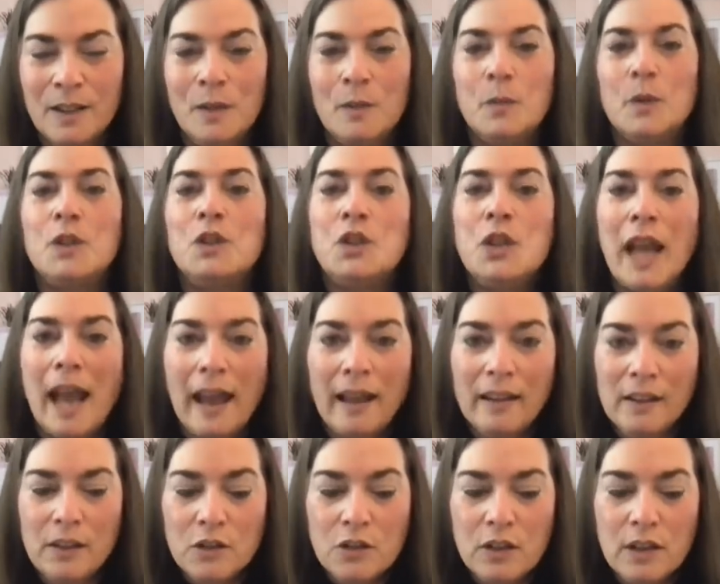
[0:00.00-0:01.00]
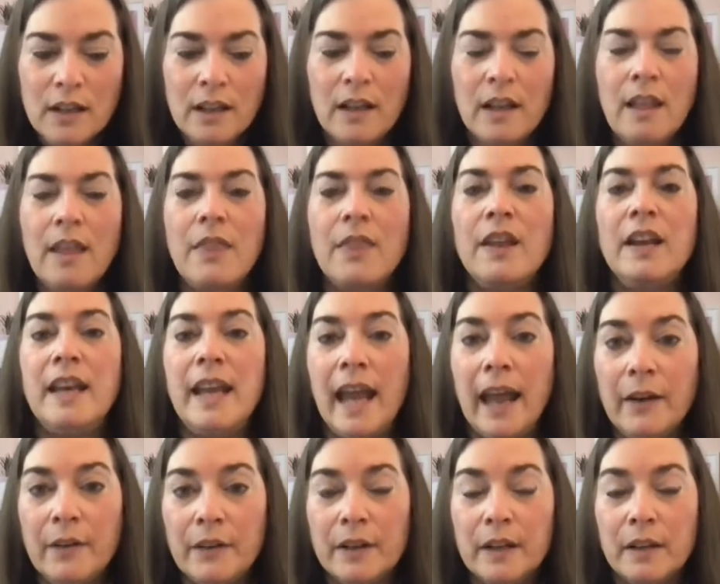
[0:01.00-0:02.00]
We're challenging the
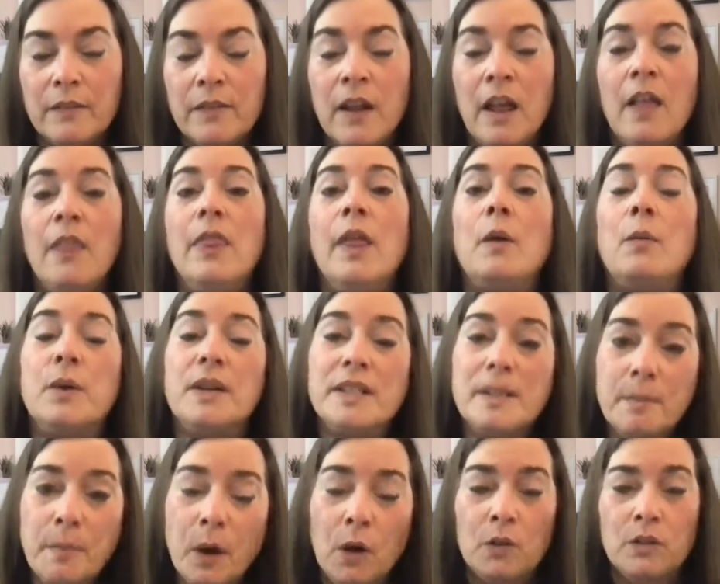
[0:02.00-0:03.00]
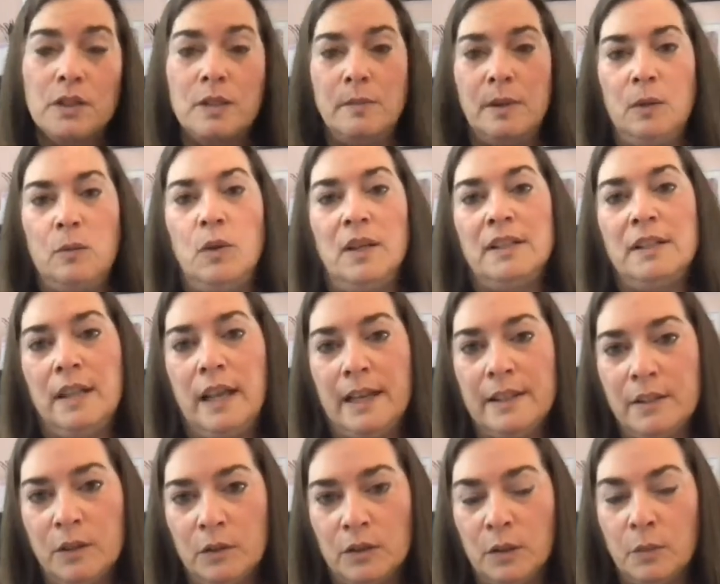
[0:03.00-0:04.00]
narrative that we're supposed to be one size
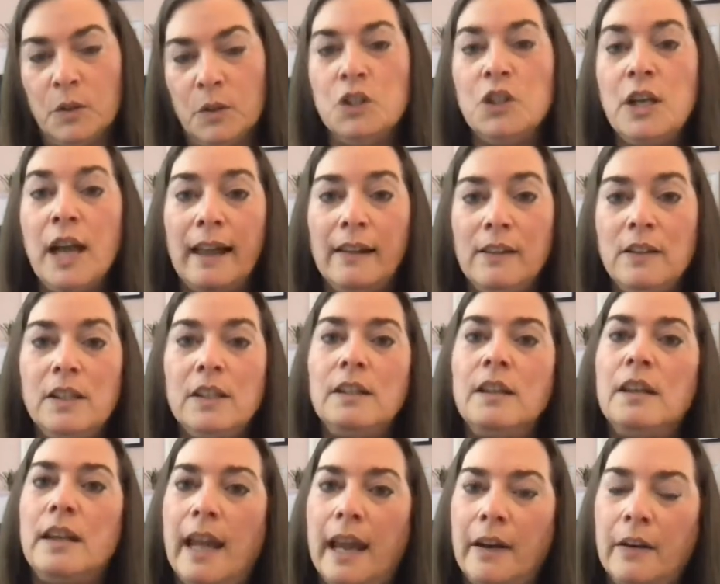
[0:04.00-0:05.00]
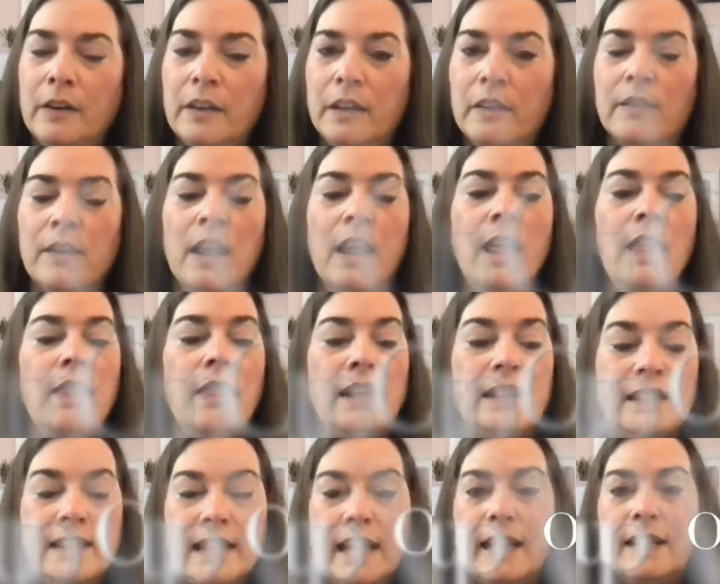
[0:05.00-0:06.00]
only. We're challenging the narrative that
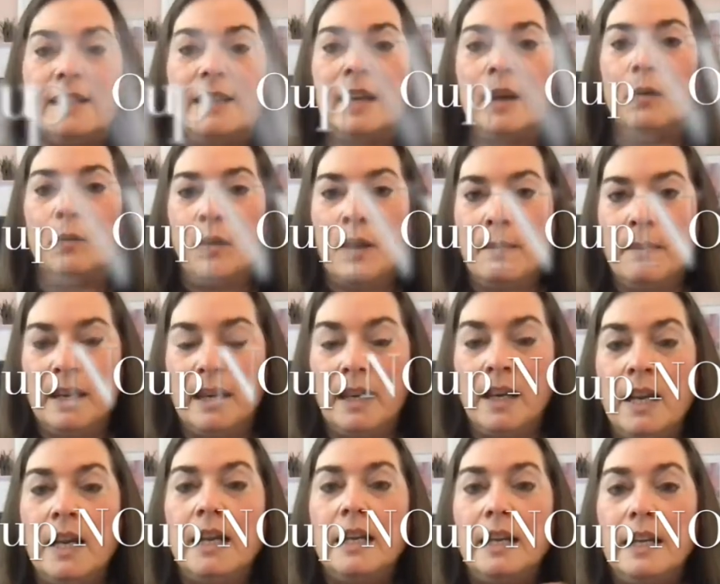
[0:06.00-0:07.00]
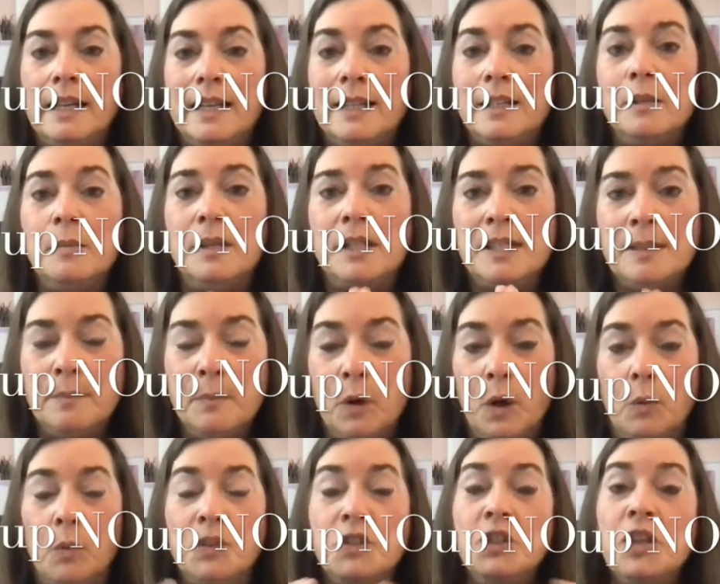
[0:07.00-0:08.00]
says that women need to be small.
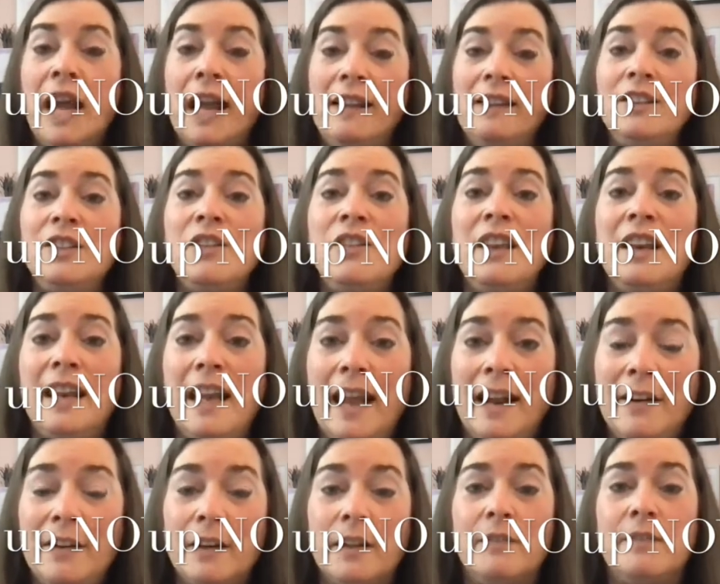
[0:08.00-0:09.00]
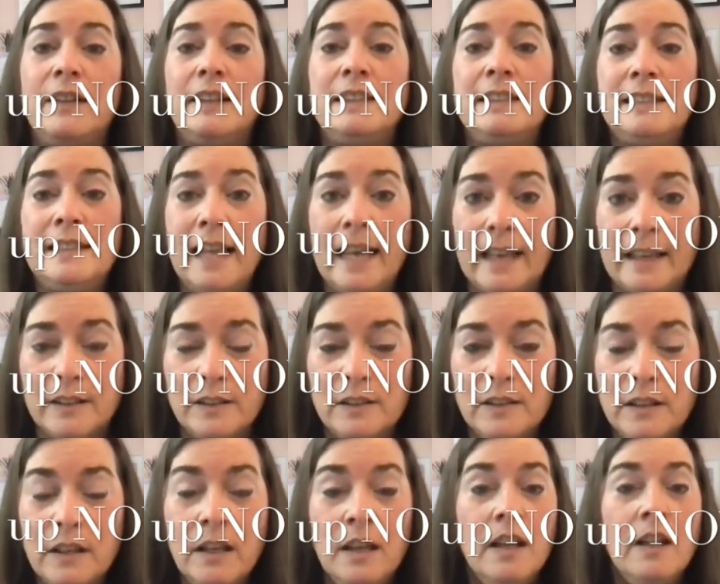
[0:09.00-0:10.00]
We're challenging the narrative that says
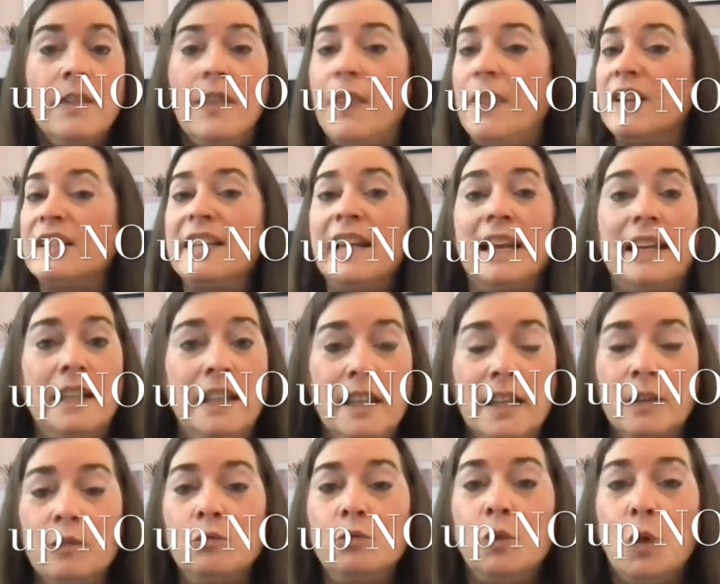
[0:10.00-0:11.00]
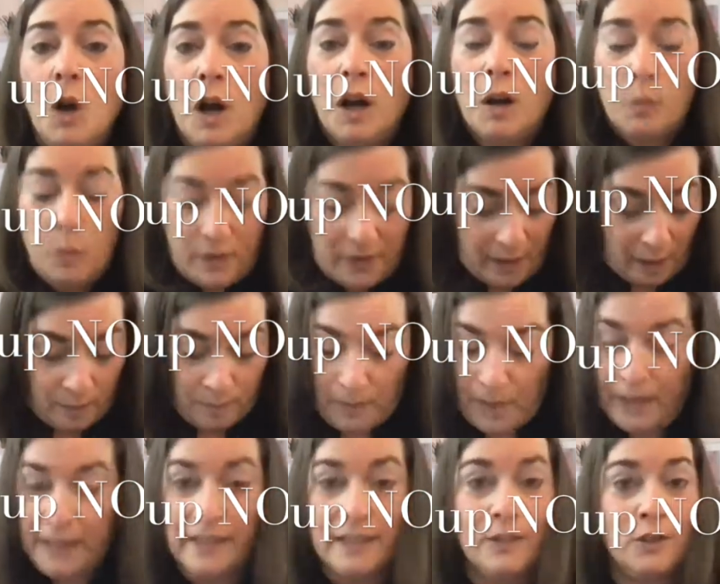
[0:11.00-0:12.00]
that there's anything wrong with our
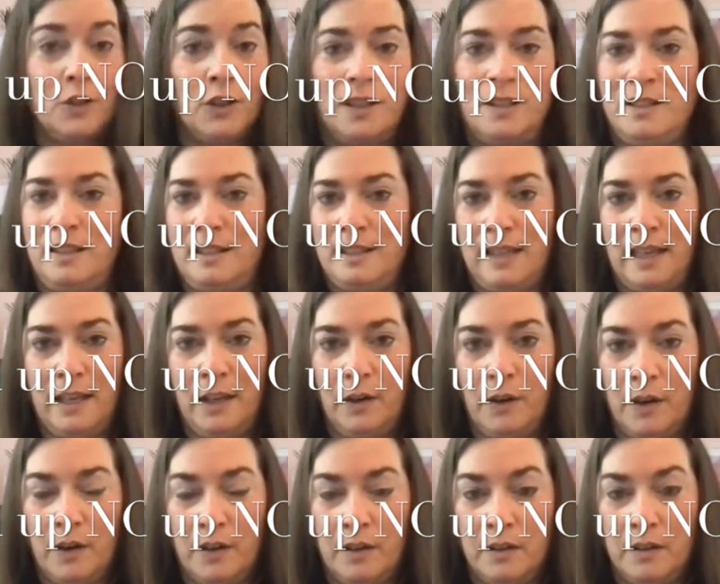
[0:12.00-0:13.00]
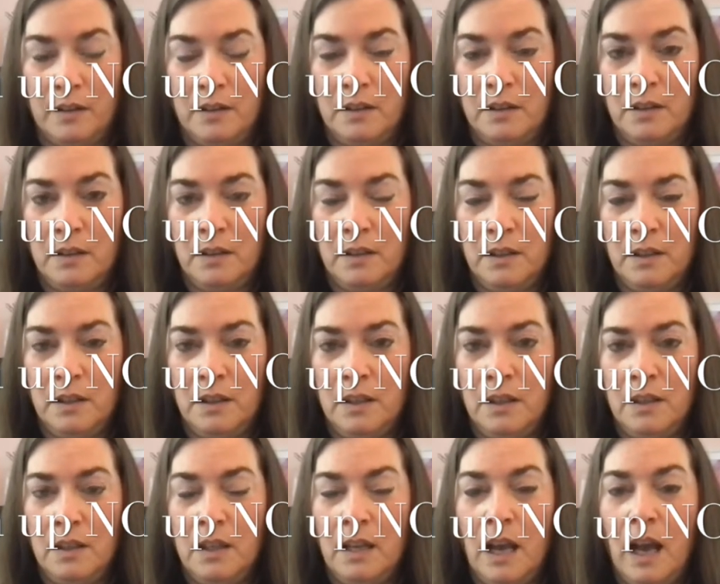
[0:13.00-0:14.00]
bodies just as they are.
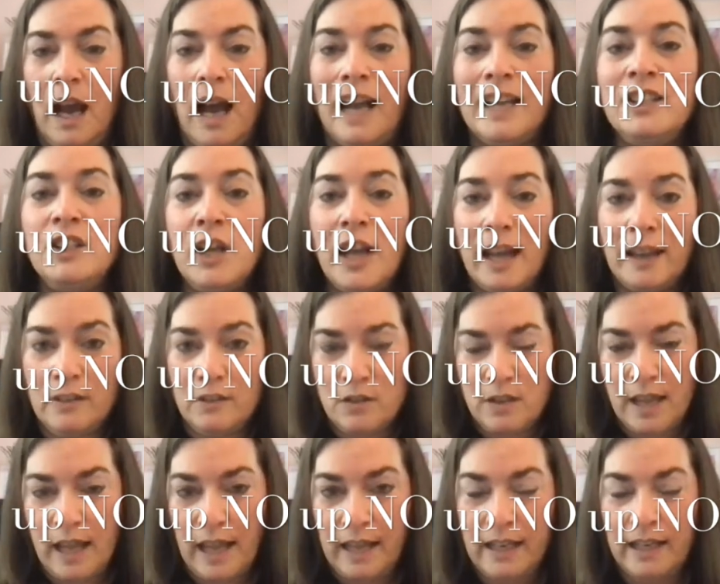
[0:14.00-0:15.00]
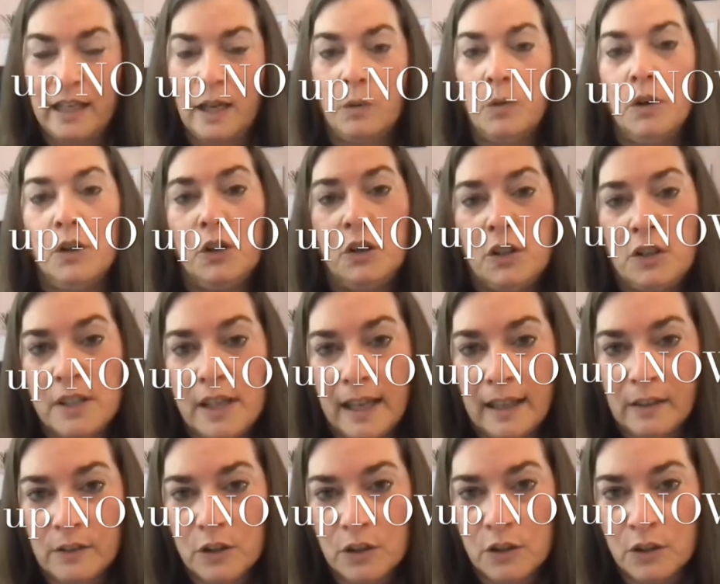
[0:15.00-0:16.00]
I challenge that, and I want you to
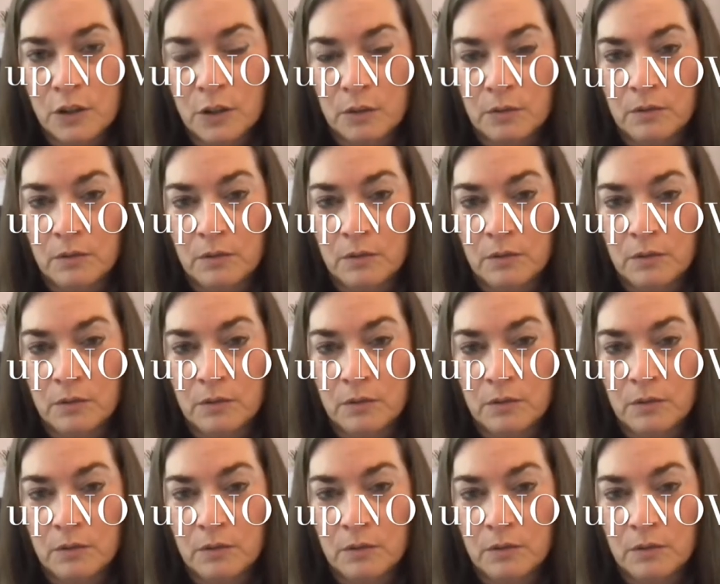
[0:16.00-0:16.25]
challenge it too.